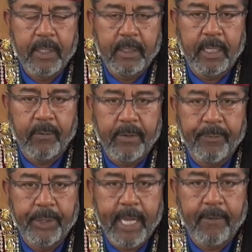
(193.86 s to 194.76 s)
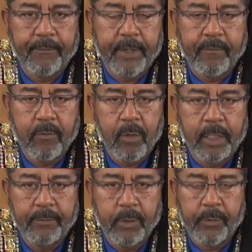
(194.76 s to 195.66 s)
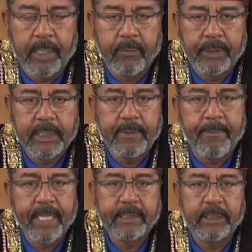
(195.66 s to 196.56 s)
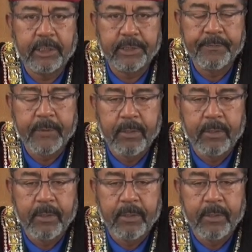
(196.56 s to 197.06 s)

that we put out for everyone where we can receive messages,